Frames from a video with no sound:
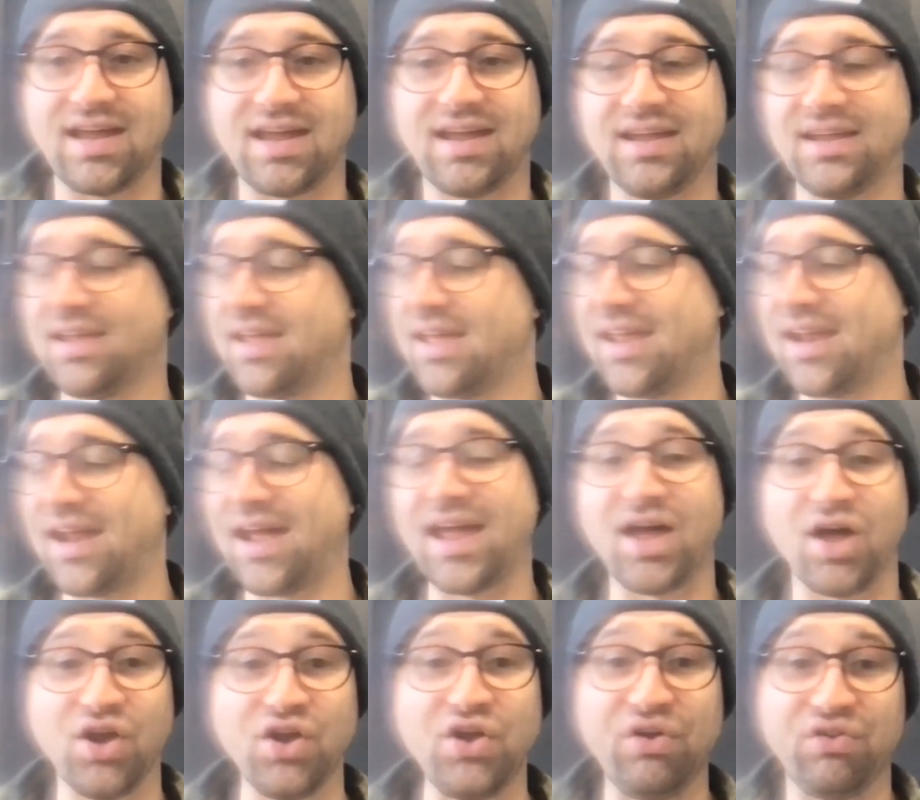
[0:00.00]
I
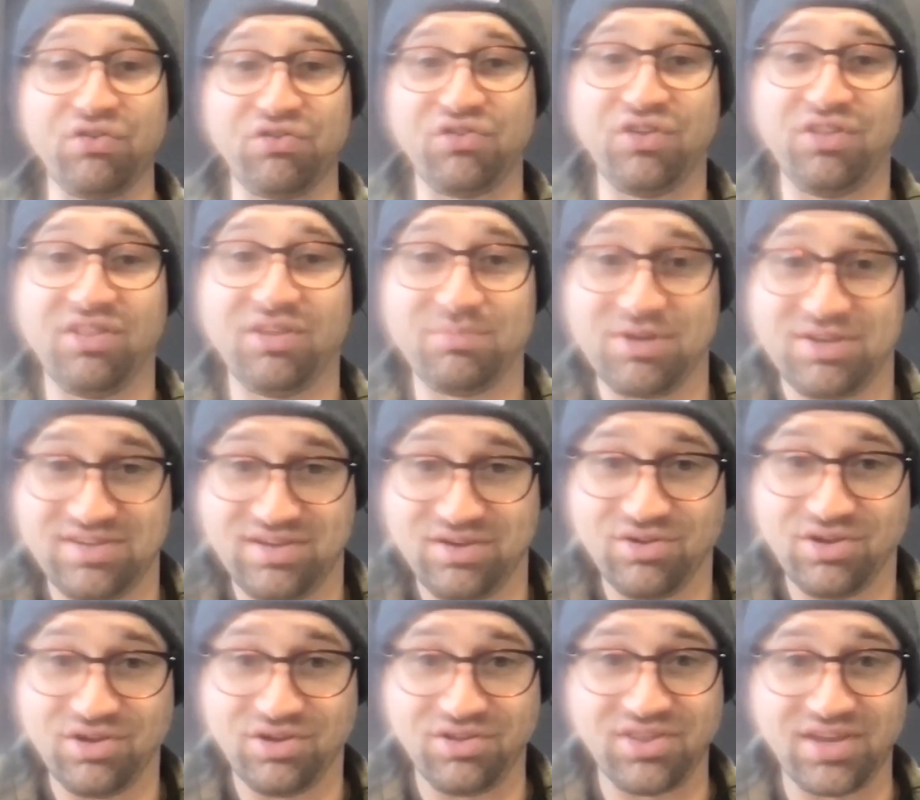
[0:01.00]
understood the
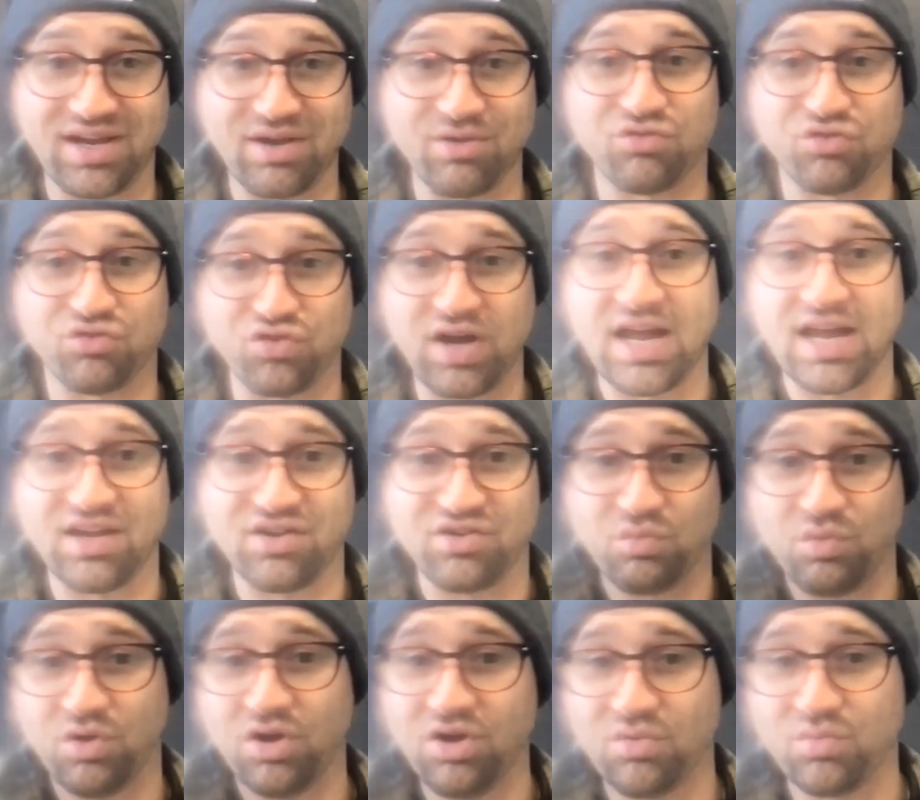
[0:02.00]
material that I was trying to
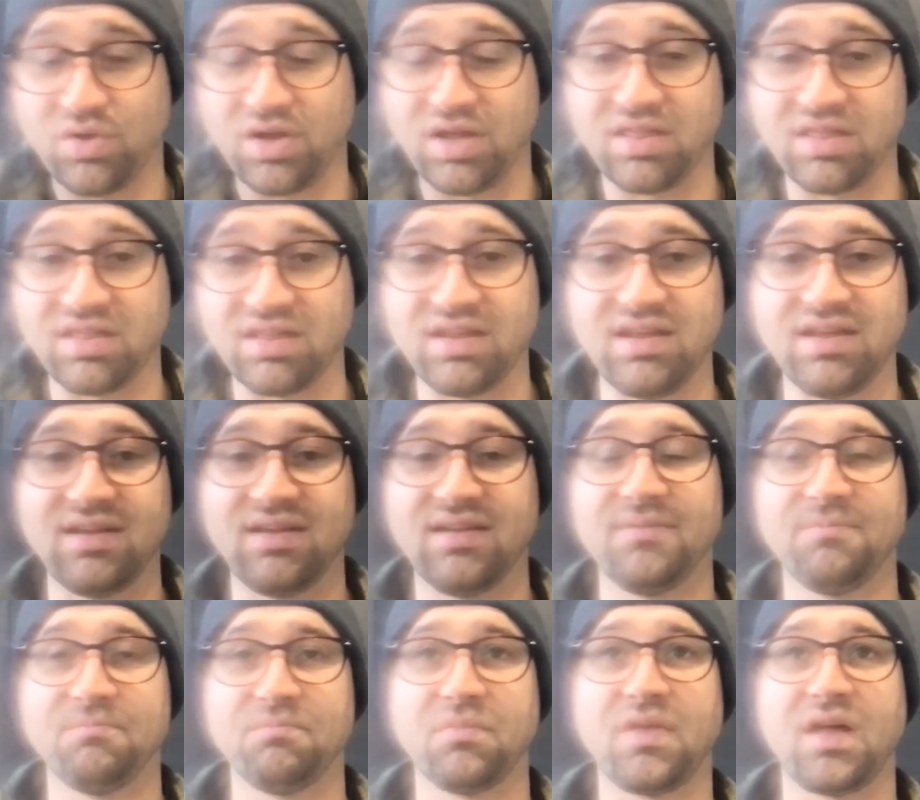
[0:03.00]
work with,
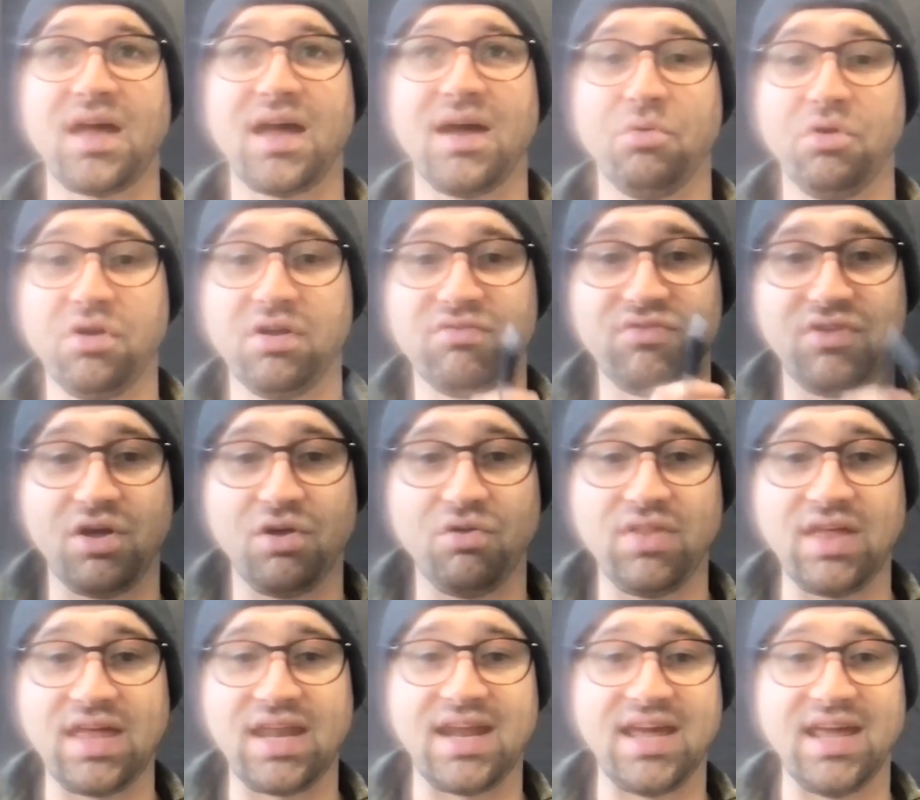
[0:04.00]
I would have known
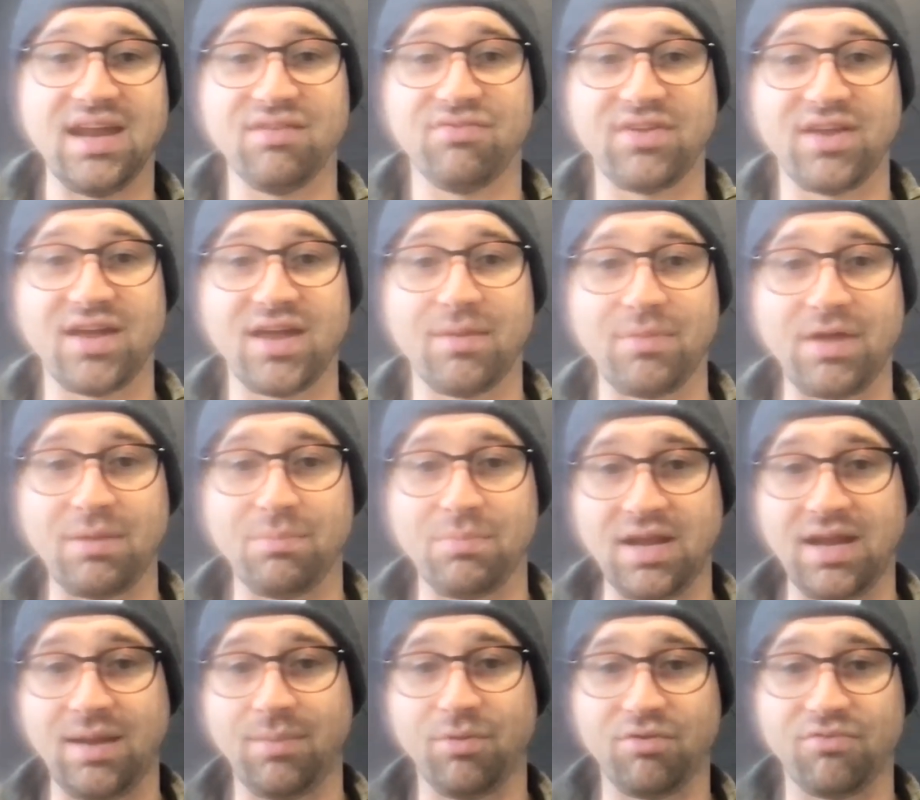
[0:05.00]
that ahead of time and
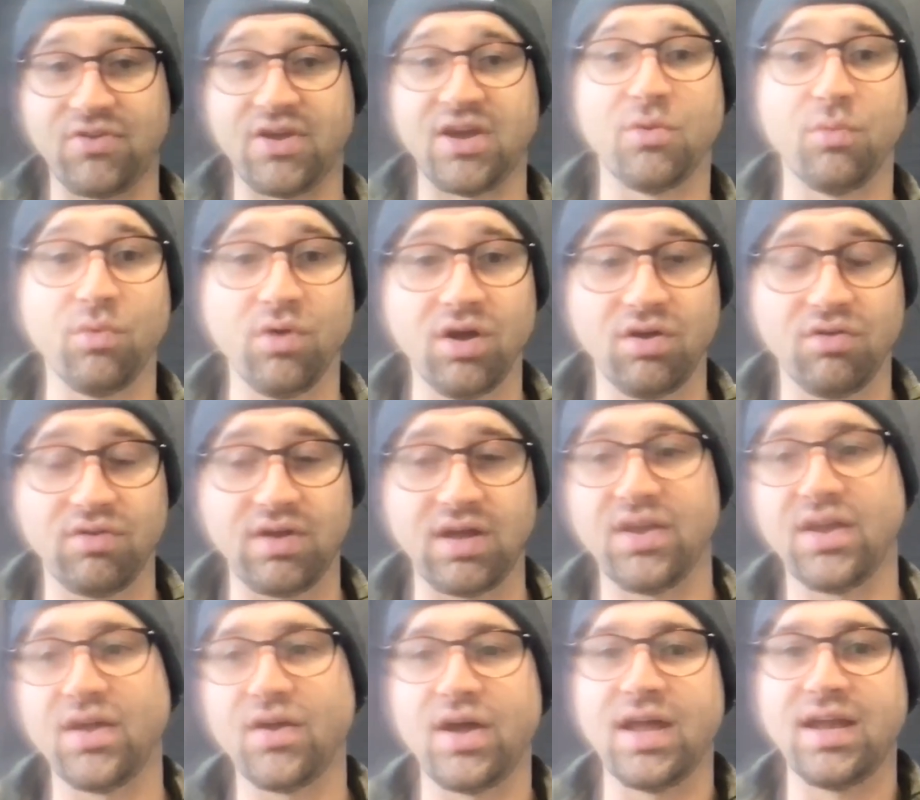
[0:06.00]
been able to find a workaround.
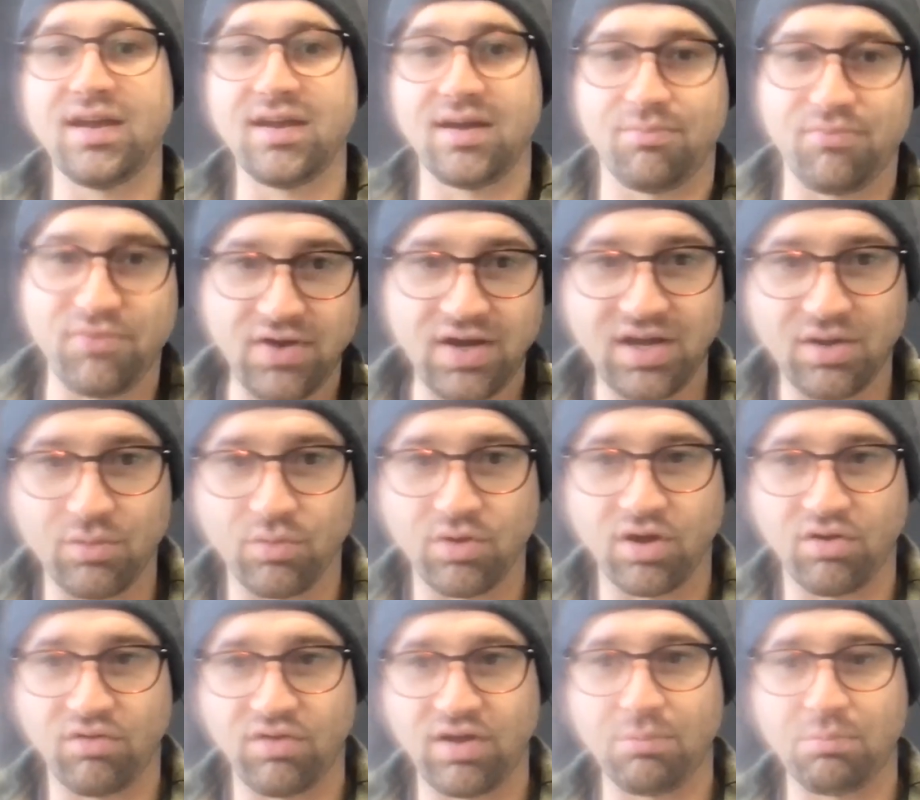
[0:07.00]
Now I ended up finding a
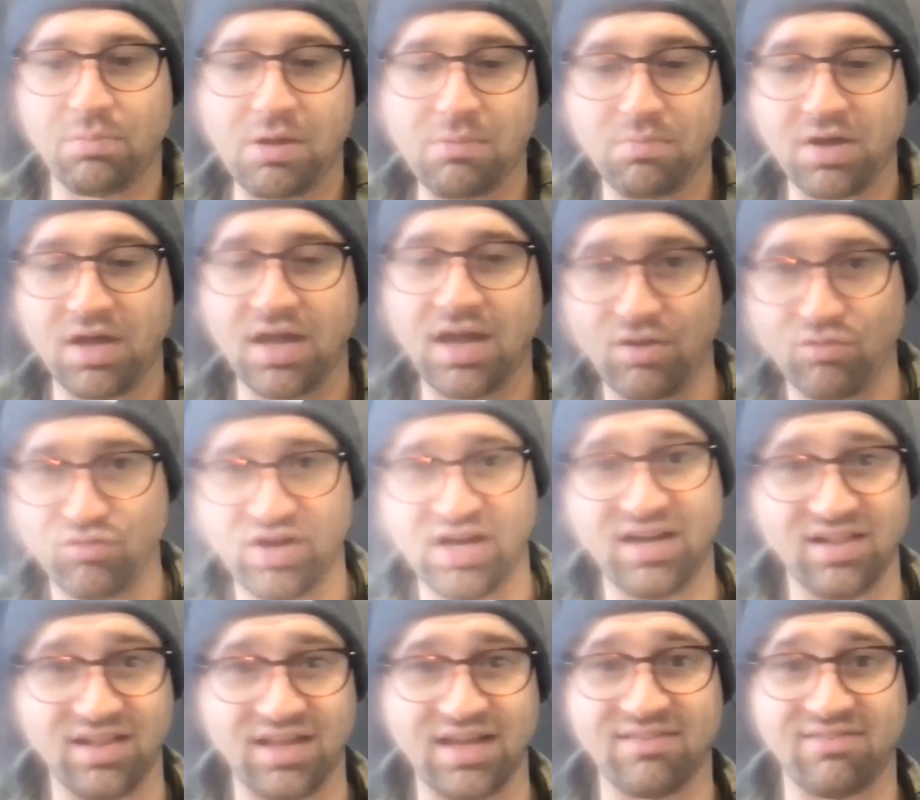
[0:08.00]
workaround by buying
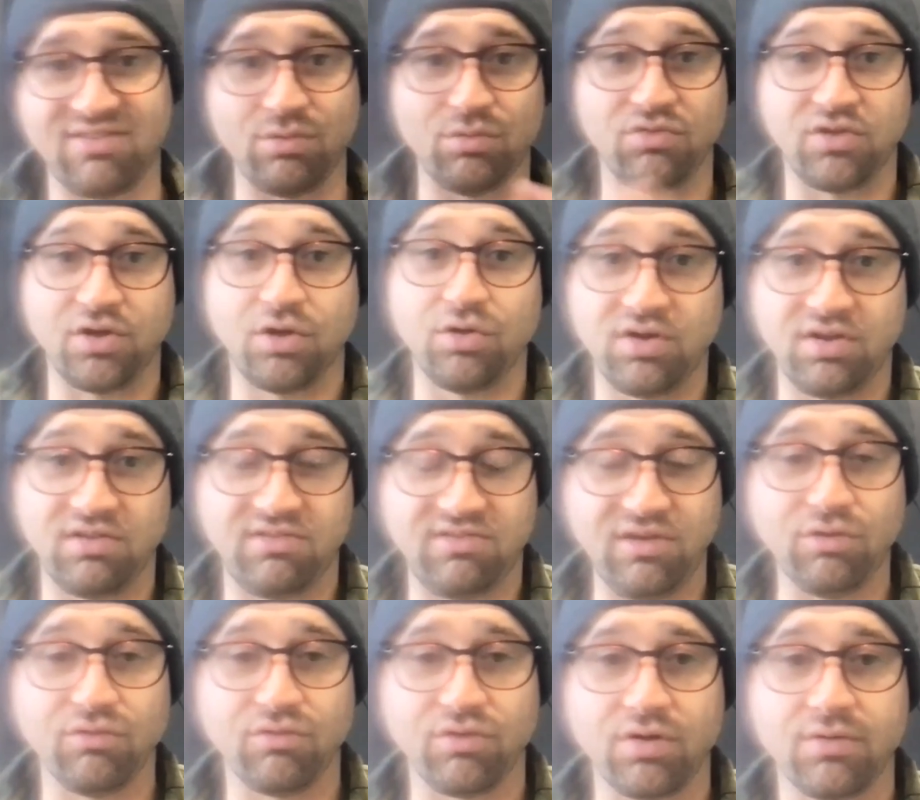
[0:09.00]
red glass that was coated in
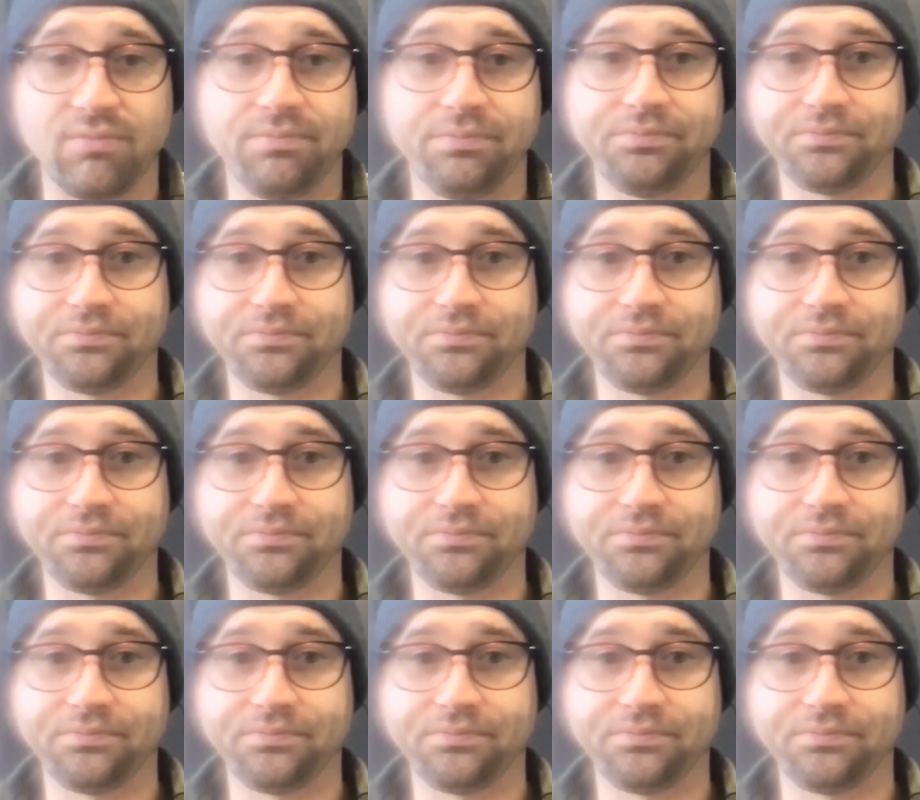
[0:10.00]
silver.